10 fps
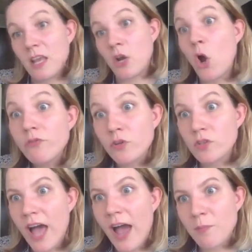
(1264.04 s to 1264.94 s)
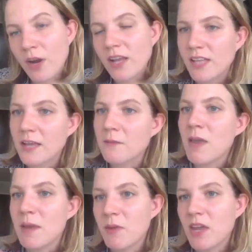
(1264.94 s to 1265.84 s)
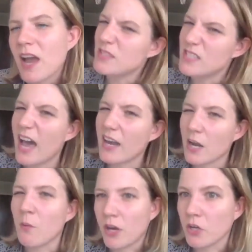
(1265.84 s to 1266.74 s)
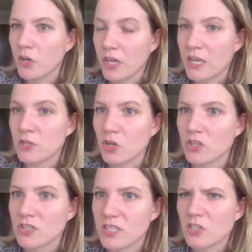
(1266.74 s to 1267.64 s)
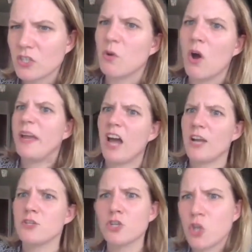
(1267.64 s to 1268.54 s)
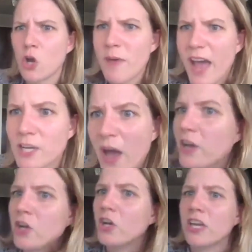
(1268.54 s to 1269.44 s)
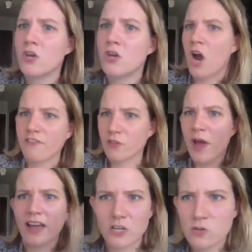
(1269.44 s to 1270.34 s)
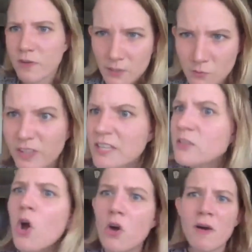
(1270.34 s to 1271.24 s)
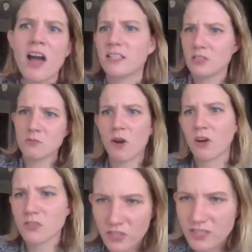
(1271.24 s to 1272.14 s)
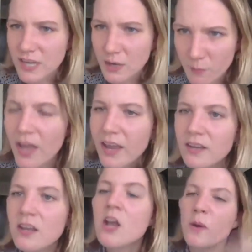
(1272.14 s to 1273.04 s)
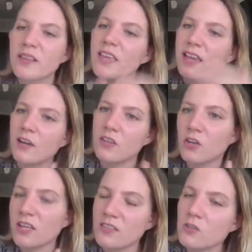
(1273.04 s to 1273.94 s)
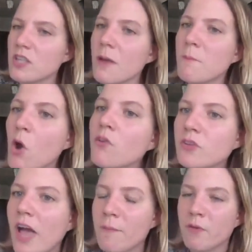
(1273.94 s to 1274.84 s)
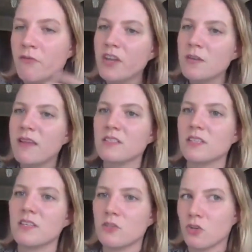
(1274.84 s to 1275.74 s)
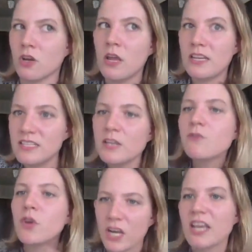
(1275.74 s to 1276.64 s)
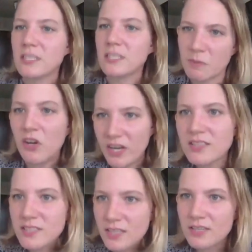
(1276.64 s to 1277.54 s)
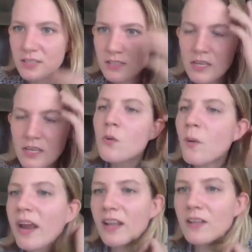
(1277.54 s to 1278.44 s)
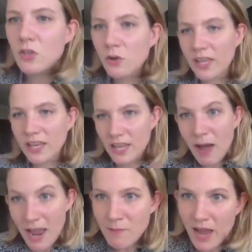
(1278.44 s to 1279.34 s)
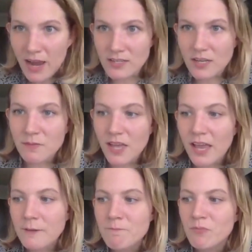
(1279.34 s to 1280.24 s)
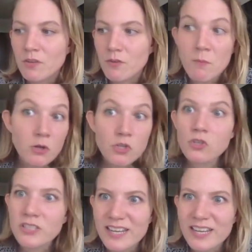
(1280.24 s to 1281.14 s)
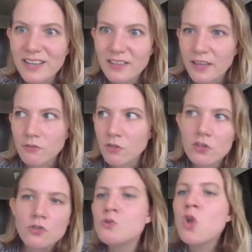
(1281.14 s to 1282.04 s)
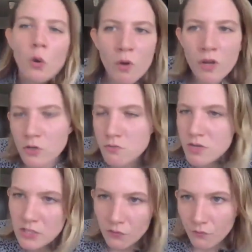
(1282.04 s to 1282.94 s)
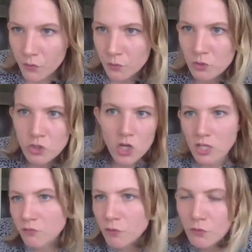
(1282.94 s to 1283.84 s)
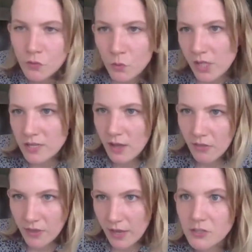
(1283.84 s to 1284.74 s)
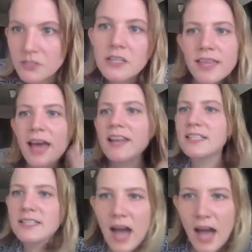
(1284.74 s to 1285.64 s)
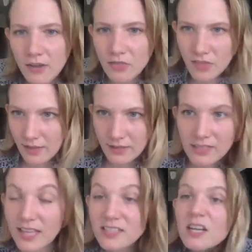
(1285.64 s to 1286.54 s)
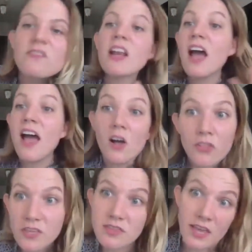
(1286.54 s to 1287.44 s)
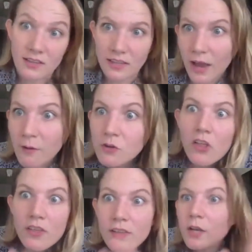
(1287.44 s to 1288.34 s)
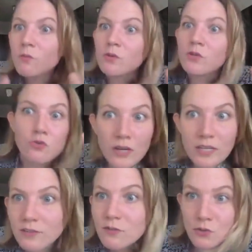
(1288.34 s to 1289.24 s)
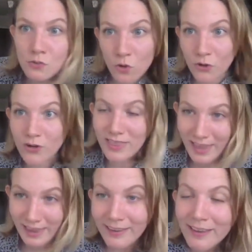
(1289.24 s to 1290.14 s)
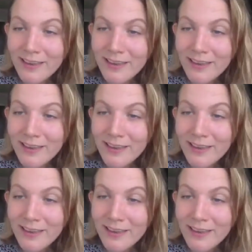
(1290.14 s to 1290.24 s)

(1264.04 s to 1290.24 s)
can overlap, right? Like maybe I'm sad I want a cookie turns into, oh my God, you're so bad you had a cookie, you're off the wagon, you might as well eat the whole box and tomorrow starts day one, right? They can, there, there's some overlap, but fundamentally these are different experiences, right? And so, like, in my mind, I'm like, emotional eating like there is no one who eats food just for fuel and nothing else like that is not a thing like that's not even a healthy thing like i would call that like a restrictive disordered thing